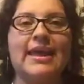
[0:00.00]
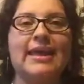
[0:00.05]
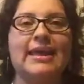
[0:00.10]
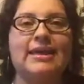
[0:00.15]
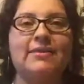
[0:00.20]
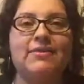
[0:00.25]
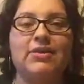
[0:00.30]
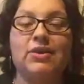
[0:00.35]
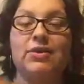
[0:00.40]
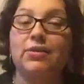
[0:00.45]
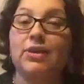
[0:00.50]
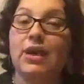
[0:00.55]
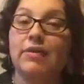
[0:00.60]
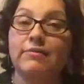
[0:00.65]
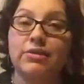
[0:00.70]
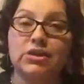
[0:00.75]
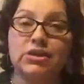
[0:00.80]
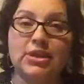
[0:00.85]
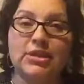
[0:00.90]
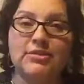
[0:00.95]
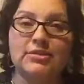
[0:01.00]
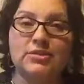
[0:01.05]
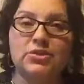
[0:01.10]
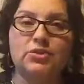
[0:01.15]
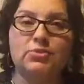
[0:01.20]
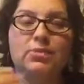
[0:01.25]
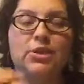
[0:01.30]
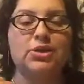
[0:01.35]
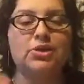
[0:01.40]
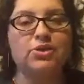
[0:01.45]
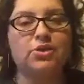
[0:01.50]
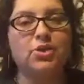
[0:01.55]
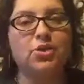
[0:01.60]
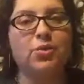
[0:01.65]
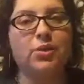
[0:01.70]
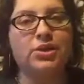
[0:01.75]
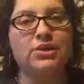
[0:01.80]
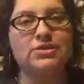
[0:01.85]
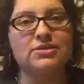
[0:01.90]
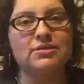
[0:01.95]
If you don't have a chance to, make sure you
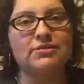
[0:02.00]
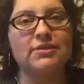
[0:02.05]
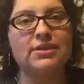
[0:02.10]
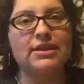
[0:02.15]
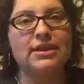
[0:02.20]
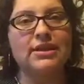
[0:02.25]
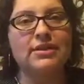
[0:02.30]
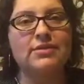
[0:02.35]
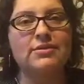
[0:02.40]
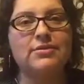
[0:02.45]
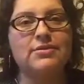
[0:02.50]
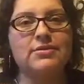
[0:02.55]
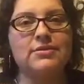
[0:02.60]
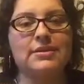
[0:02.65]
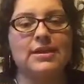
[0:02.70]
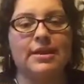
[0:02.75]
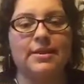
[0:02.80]
watch the videos.